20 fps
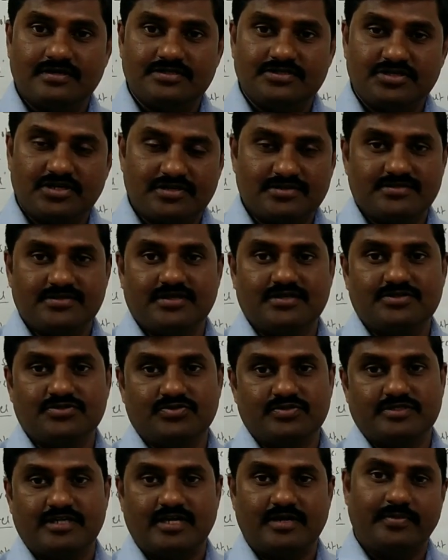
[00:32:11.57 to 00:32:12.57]
structures
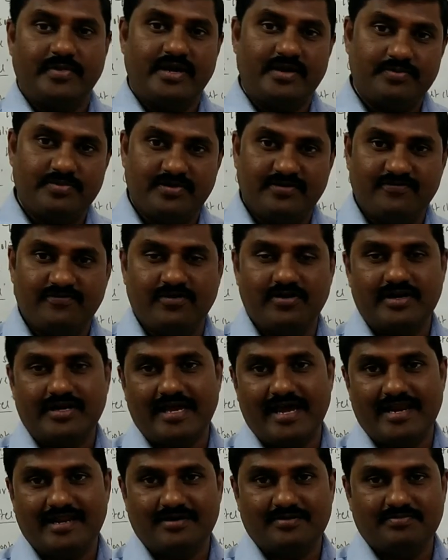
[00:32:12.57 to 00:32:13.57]
which are made up of
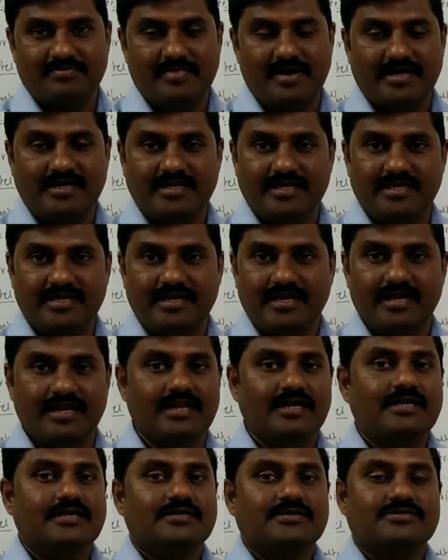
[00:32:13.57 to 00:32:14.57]
organic
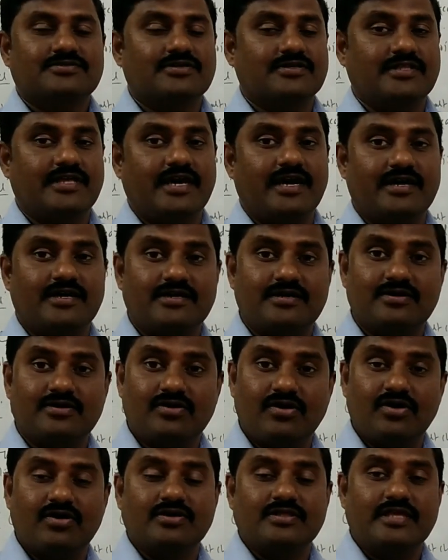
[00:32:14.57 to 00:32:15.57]
material, so they
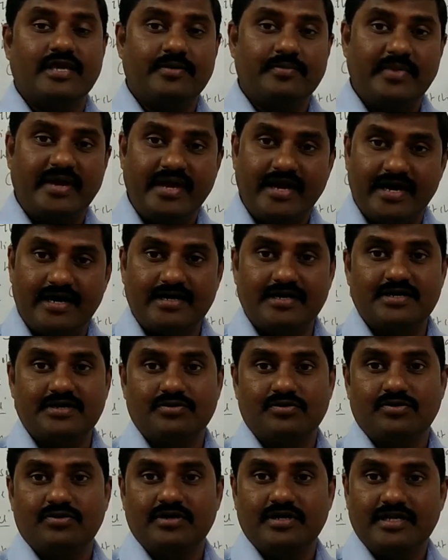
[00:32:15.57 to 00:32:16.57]
may
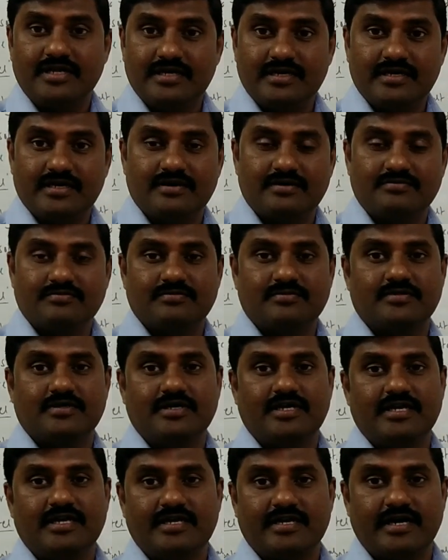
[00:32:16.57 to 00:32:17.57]
undergo
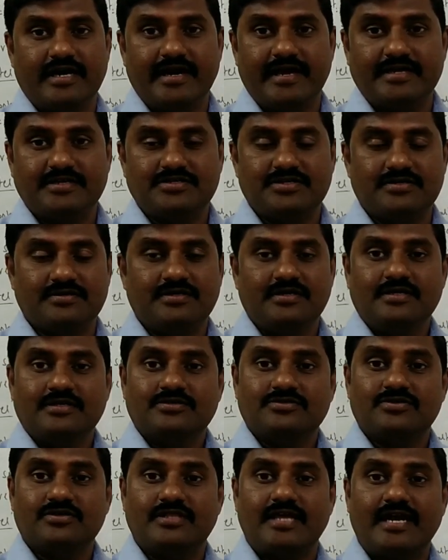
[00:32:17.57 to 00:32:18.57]

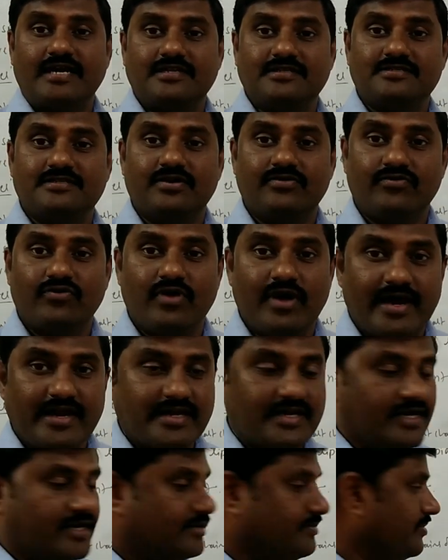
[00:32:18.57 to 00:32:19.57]
degradation, so that is
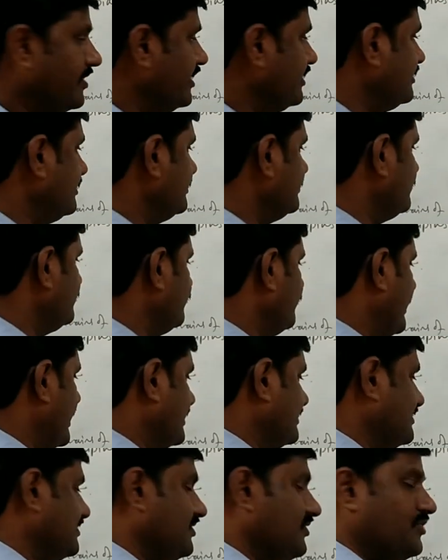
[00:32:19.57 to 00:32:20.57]
avoided by this
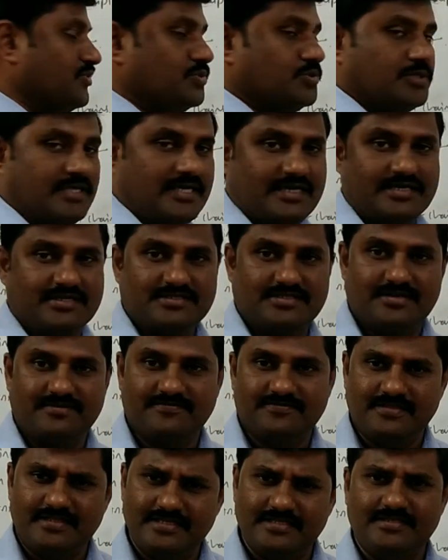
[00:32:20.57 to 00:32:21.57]
waxy coating
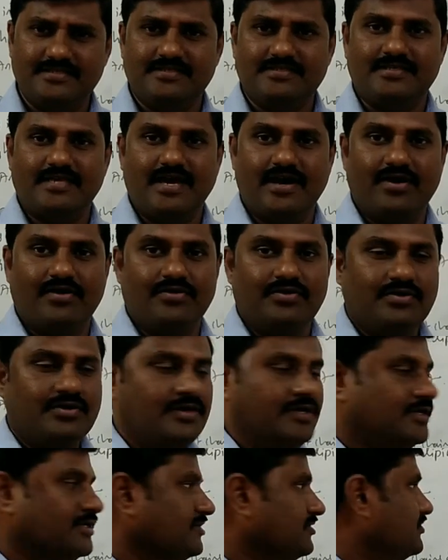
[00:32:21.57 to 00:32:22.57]
itself. This is
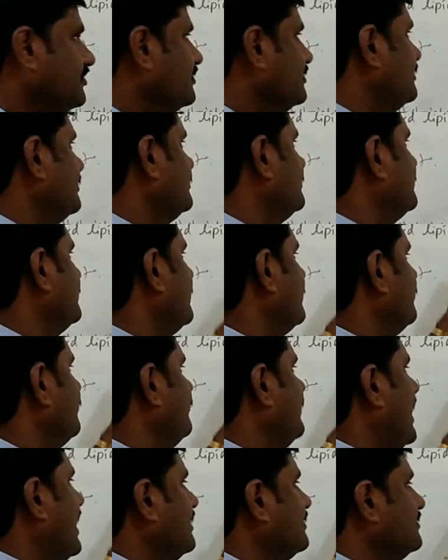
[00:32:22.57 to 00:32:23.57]
how, so these
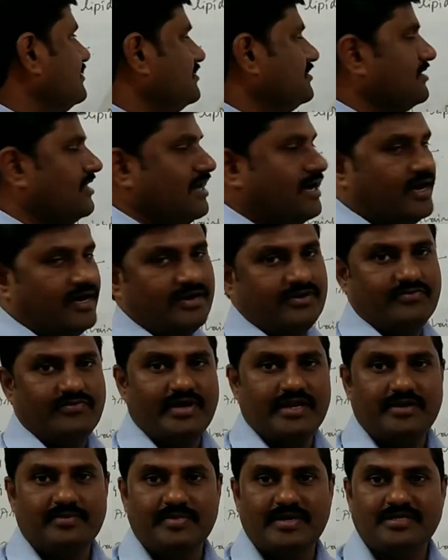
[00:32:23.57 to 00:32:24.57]
waxes are
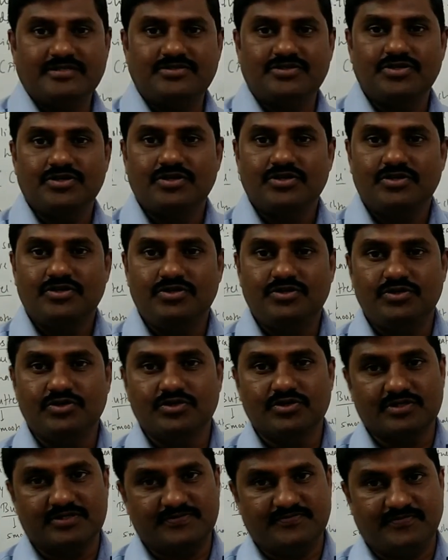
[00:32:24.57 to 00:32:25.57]
very much
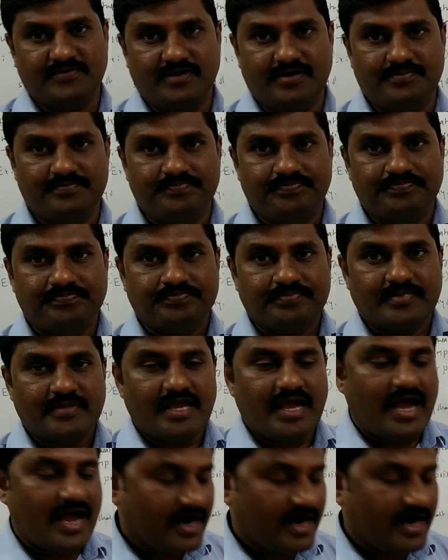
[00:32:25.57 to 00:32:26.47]
useful.